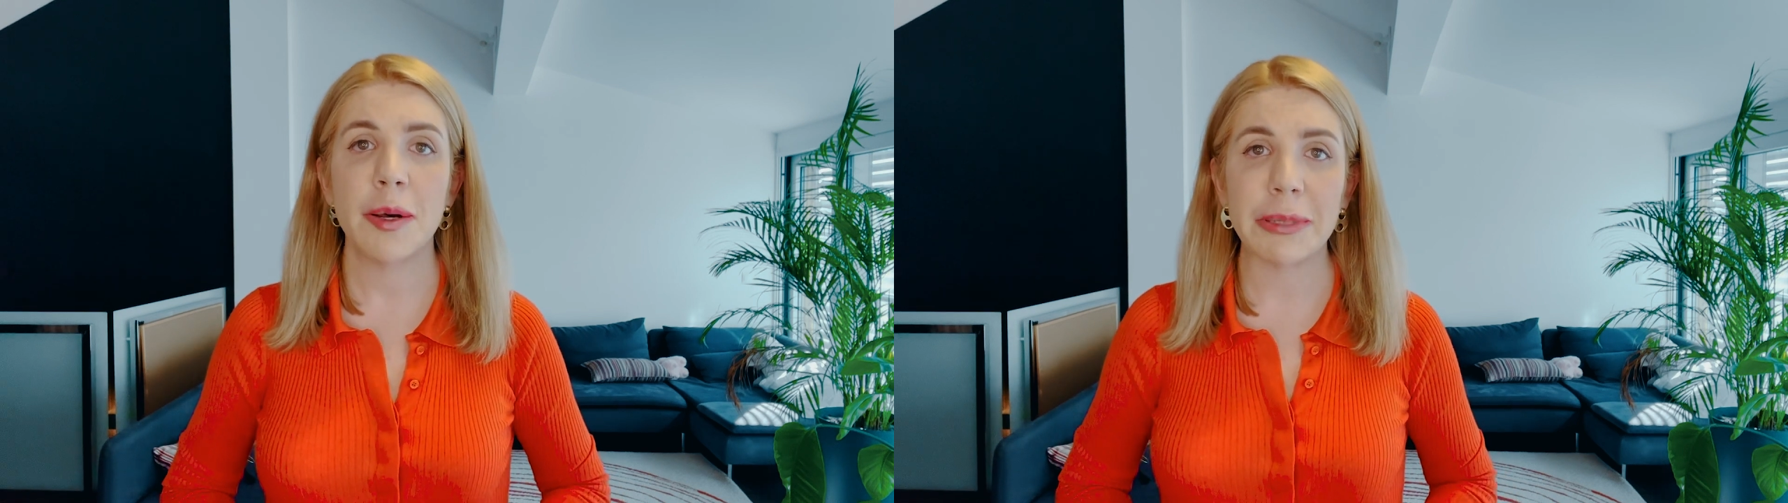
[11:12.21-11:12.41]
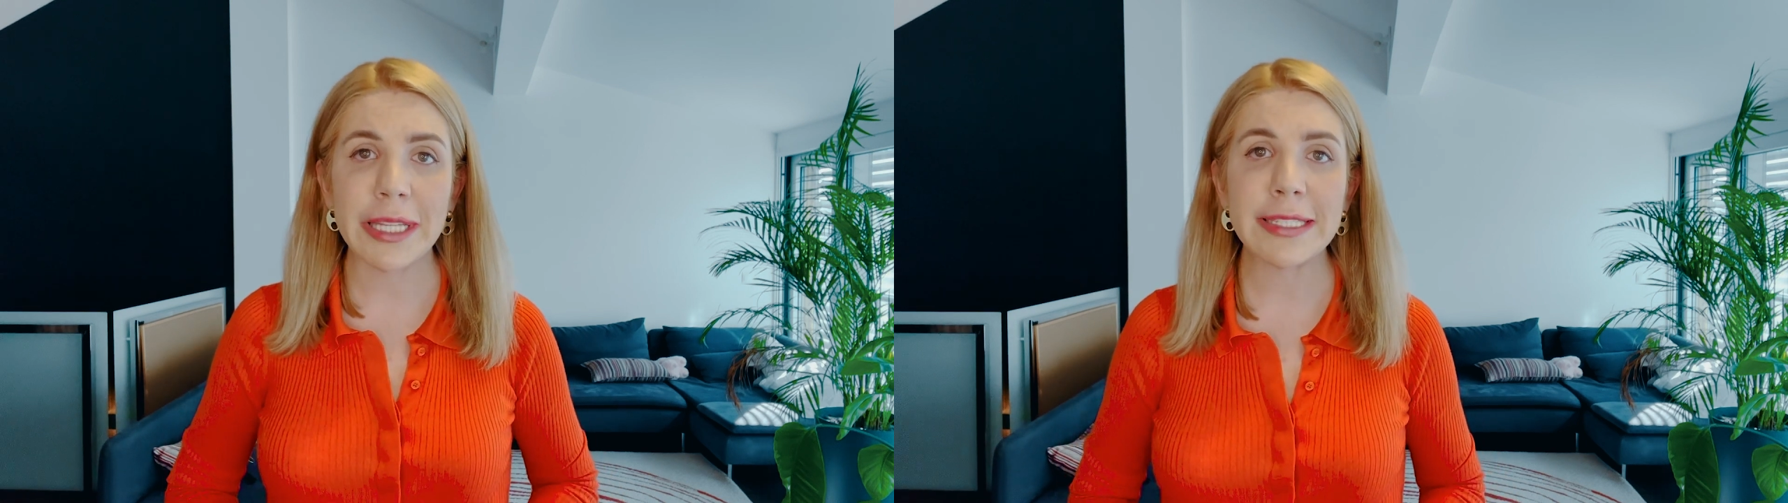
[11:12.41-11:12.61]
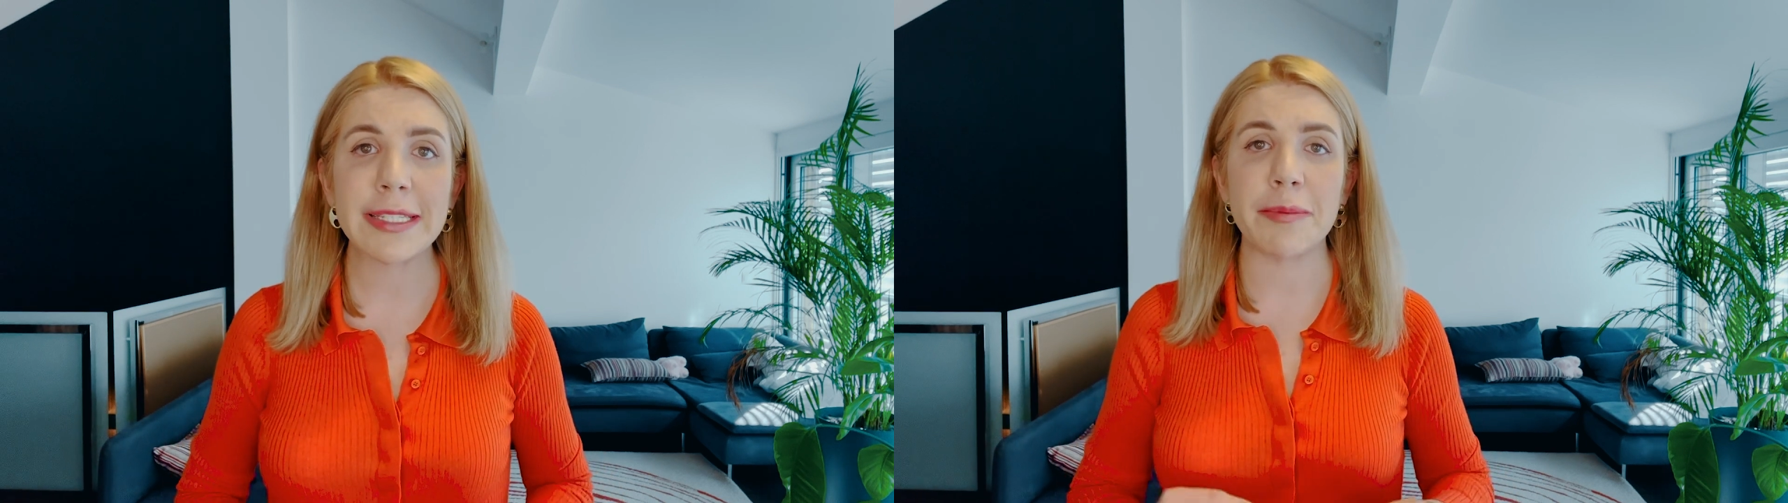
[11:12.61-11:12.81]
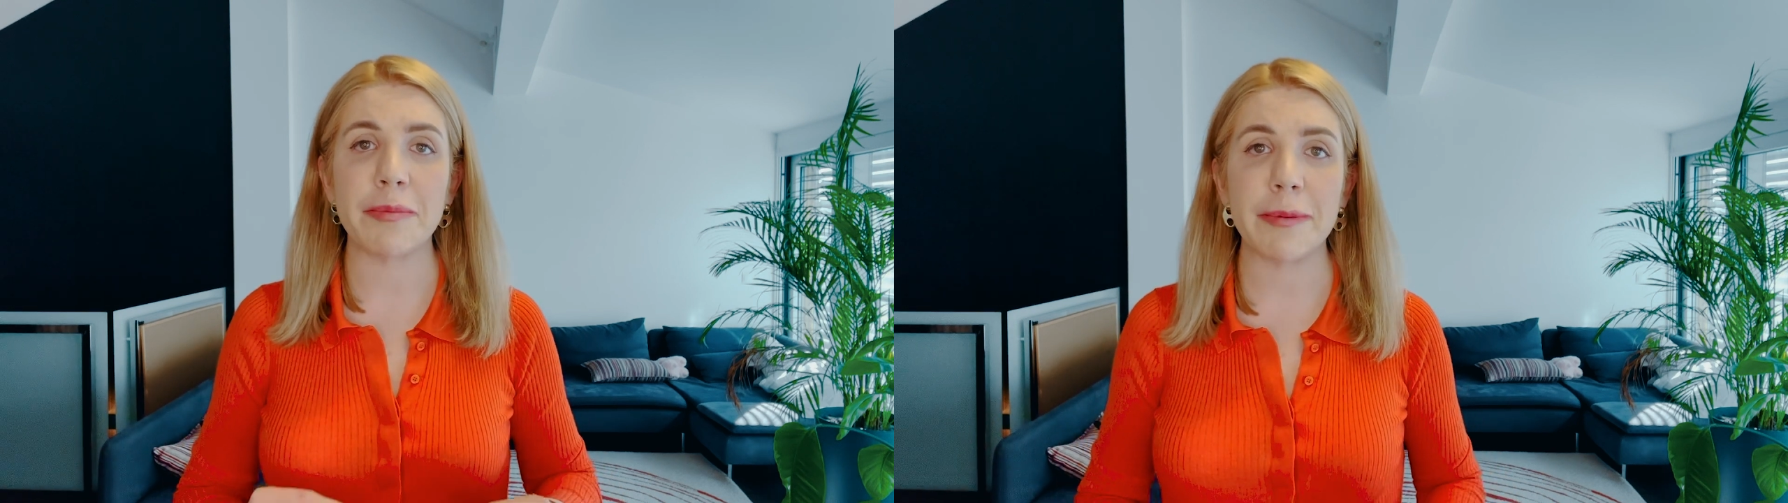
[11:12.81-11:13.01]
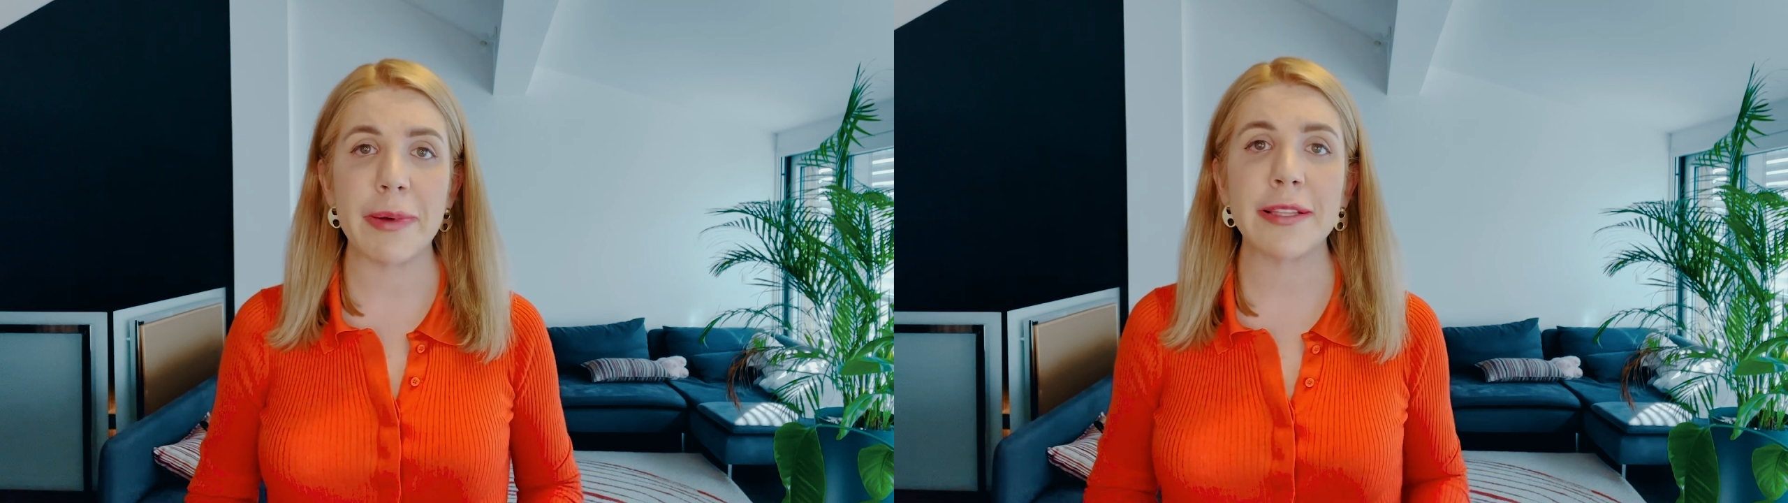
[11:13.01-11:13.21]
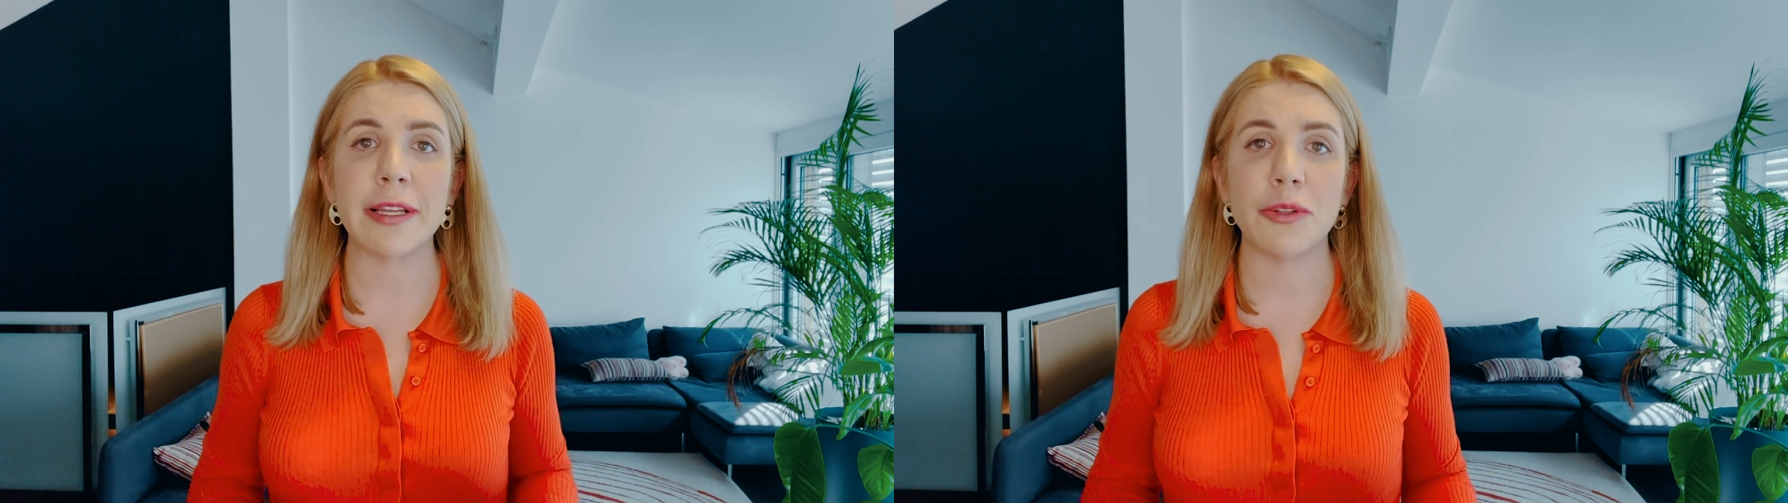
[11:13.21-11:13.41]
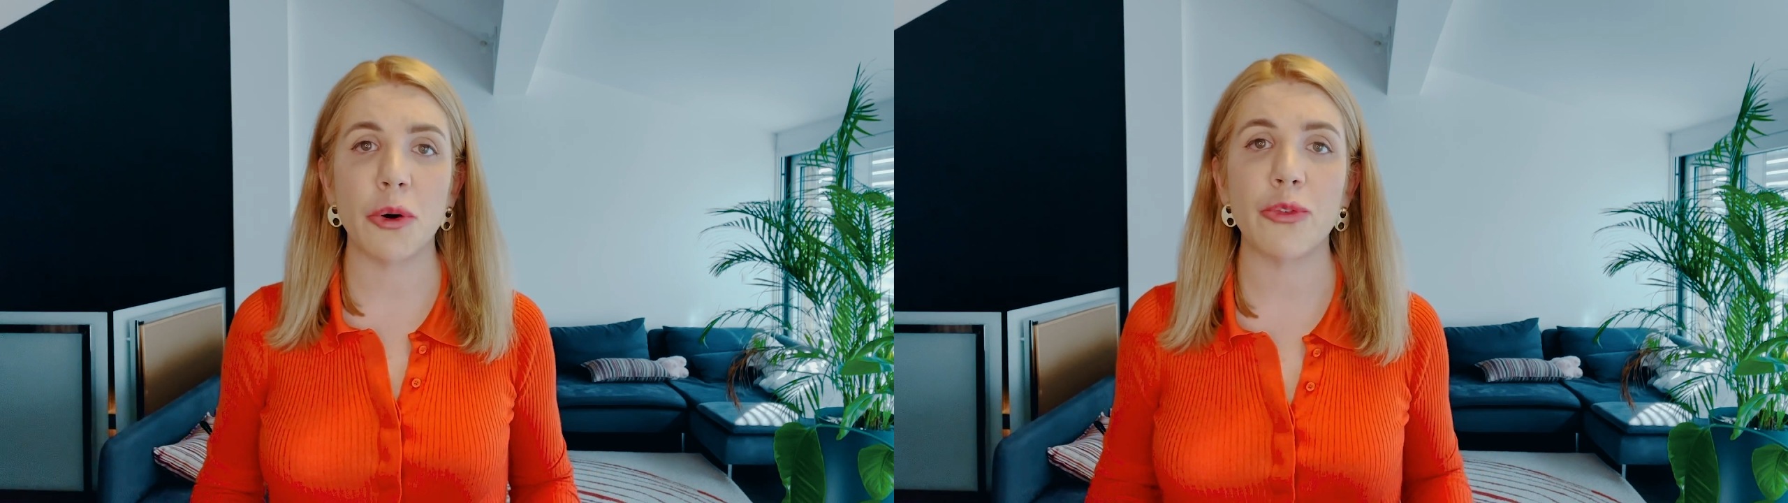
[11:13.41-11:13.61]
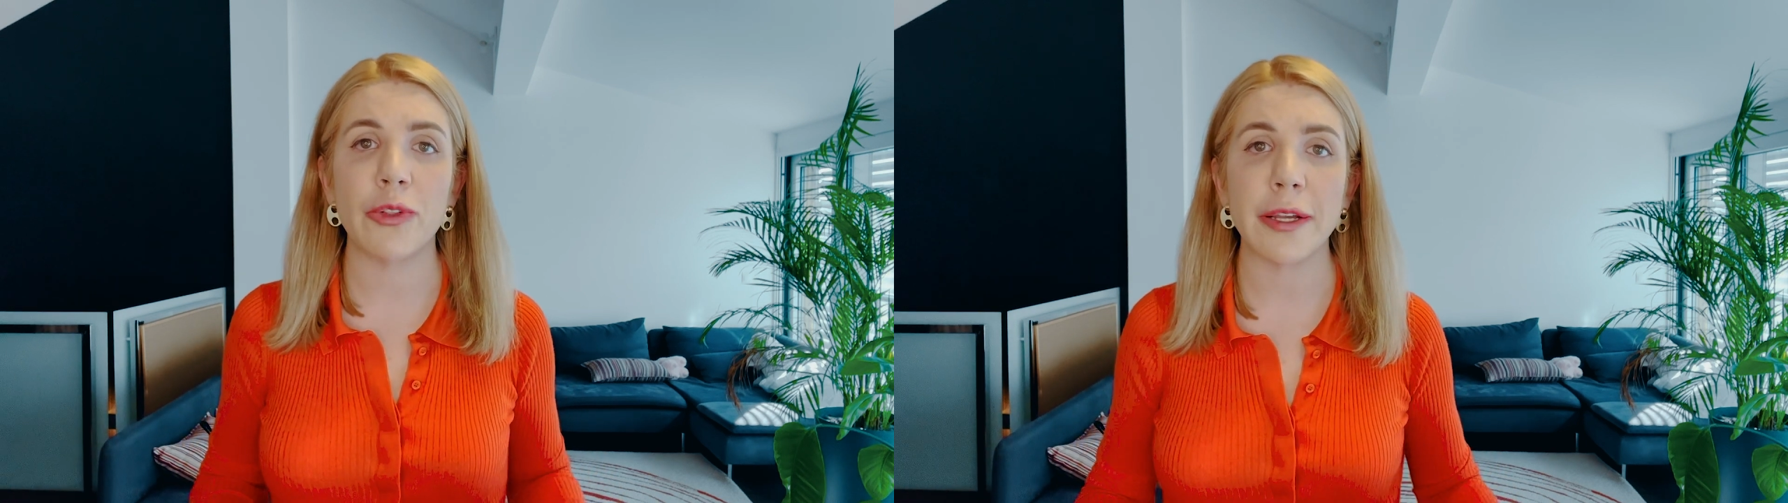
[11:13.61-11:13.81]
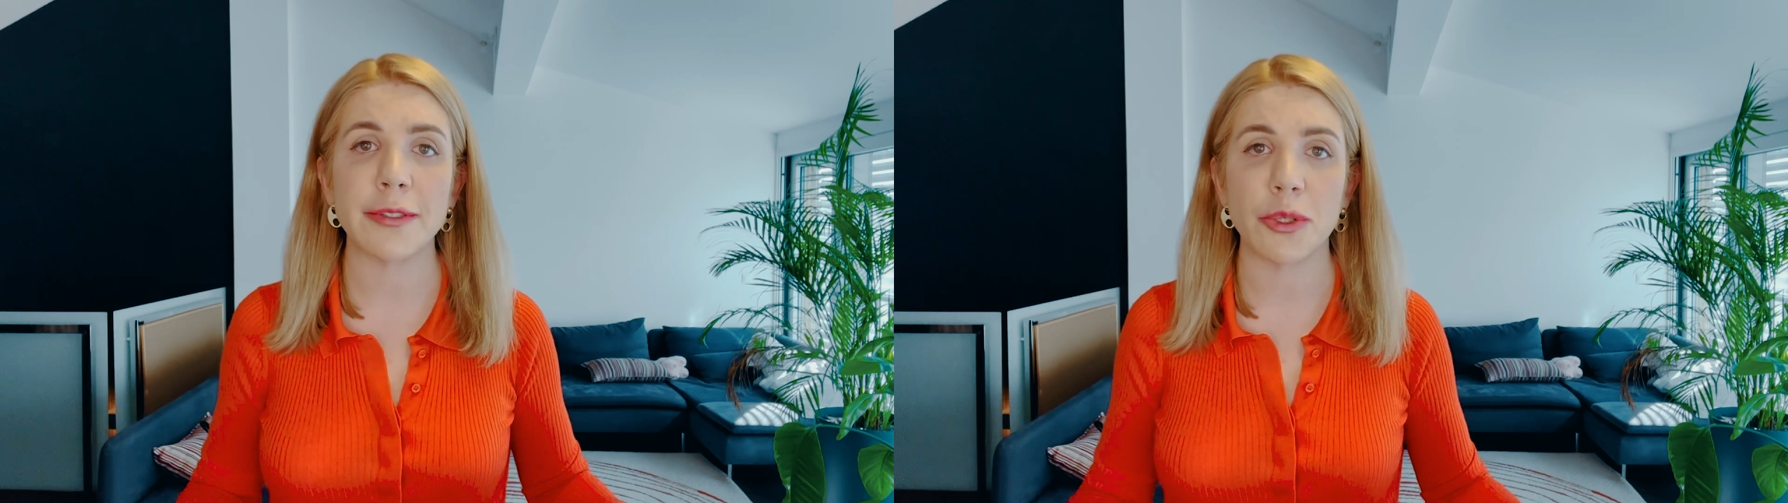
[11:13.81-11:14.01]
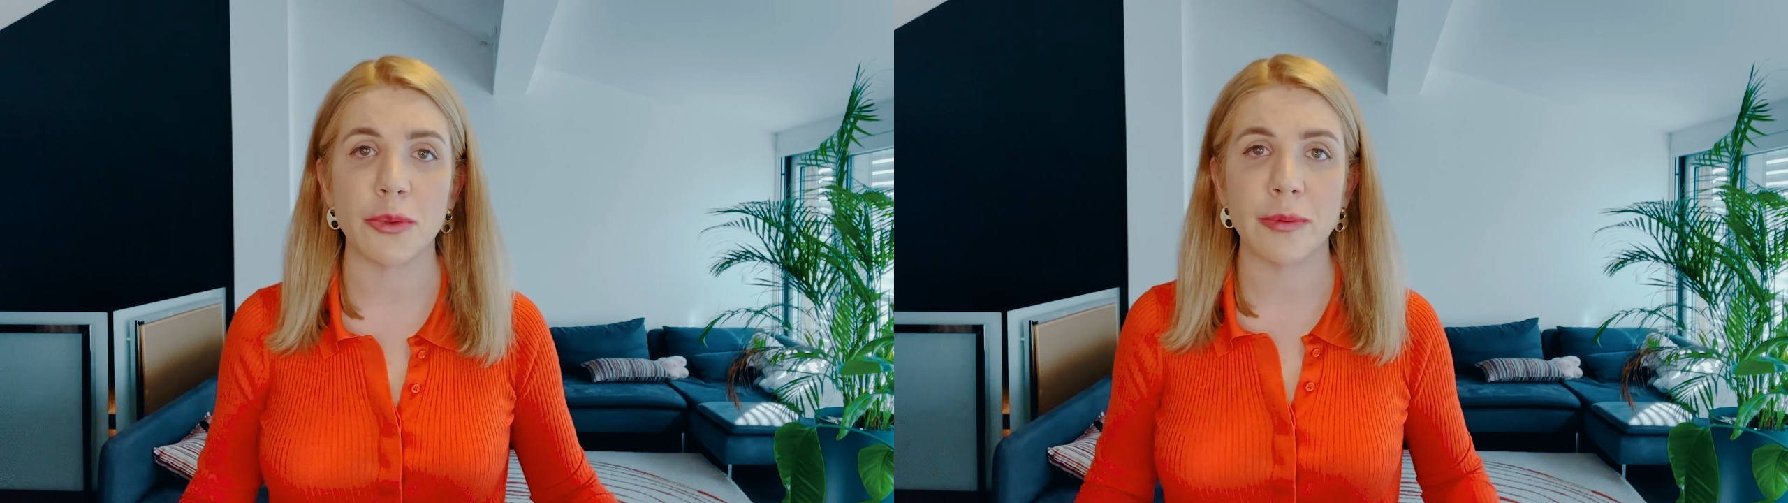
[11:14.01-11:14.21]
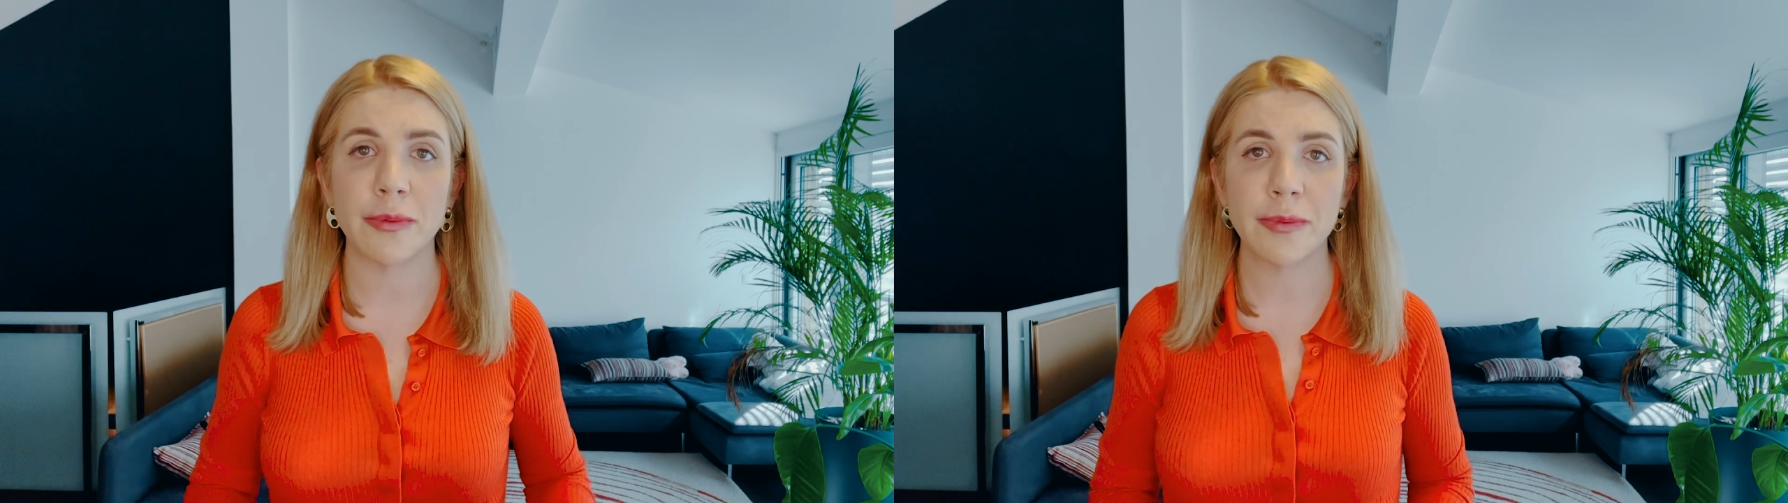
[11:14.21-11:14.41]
Please implement a no-fly zone.